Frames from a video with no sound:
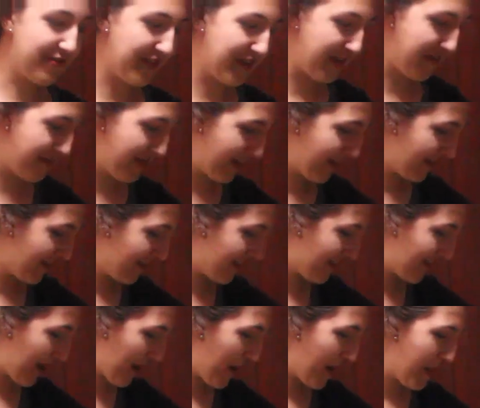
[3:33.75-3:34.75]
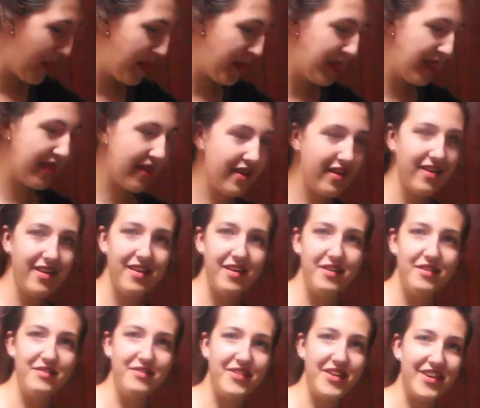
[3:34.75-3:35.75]
for the first
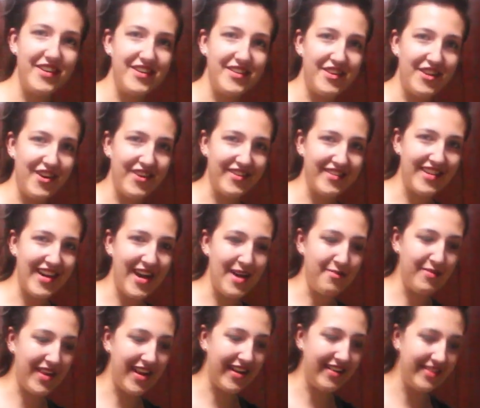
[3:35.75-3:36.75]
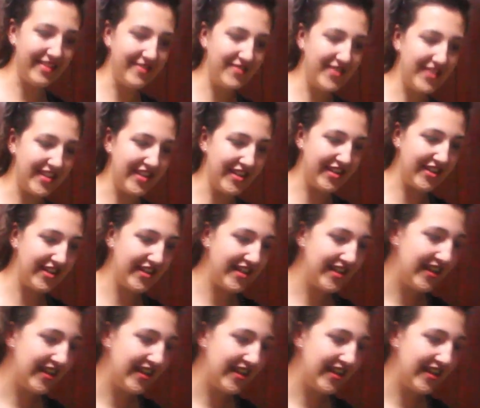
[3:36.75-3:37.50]
very long time that I lived here.